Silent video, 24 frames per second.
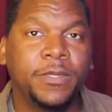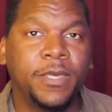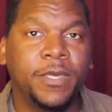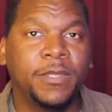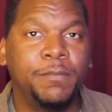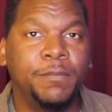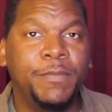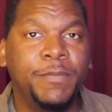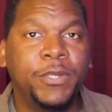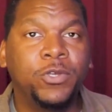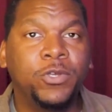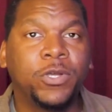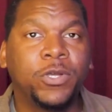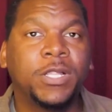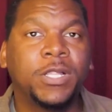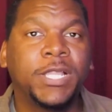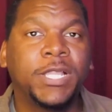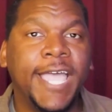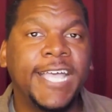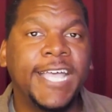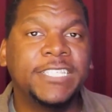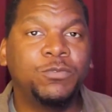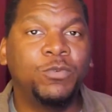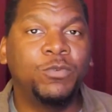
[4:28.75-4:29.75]
the middle
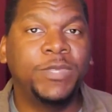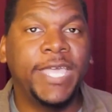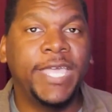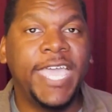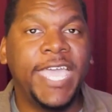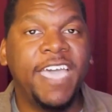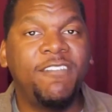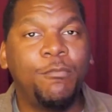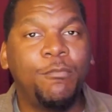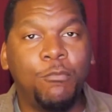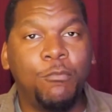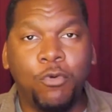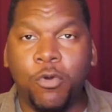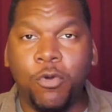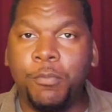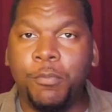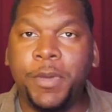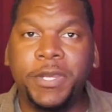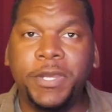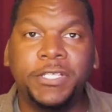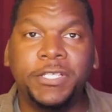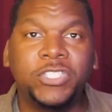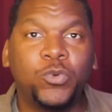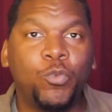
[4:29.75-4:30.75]
class, when they have more
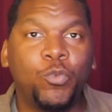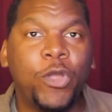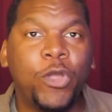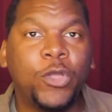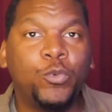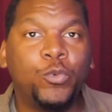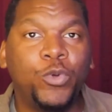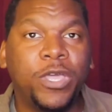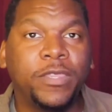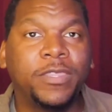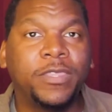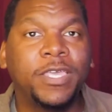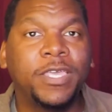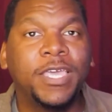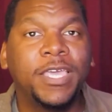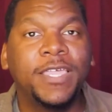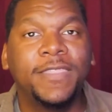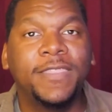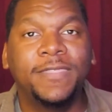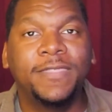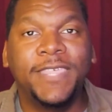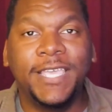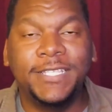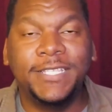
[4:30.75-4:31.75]
money to work with,
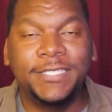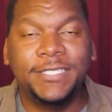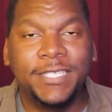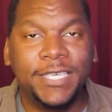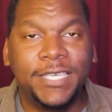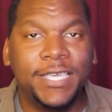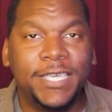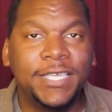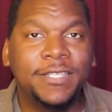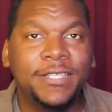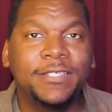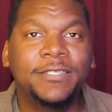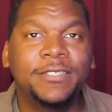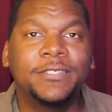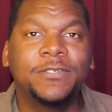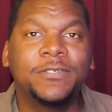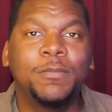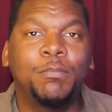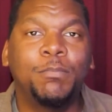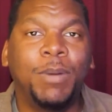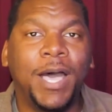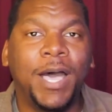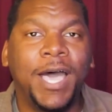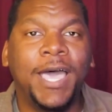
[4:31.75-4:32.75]
they tend to
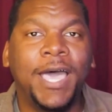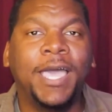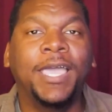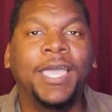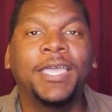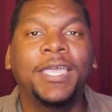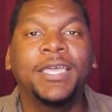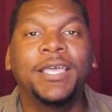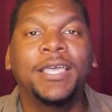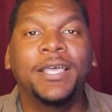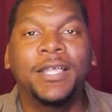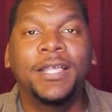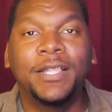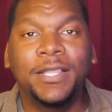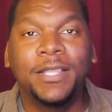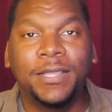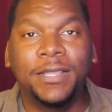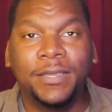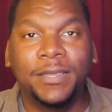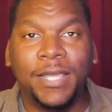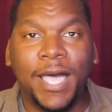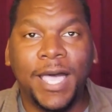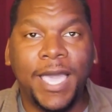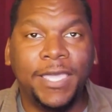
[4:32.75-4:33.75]
buy
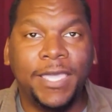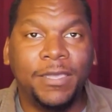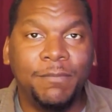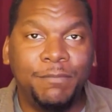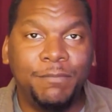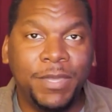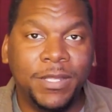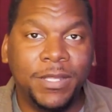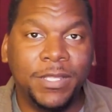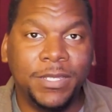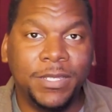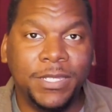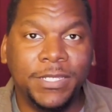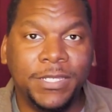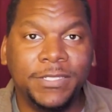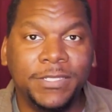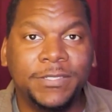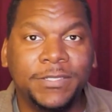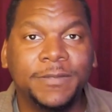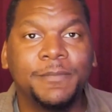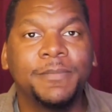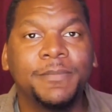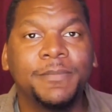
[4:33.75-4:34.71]
liabilities: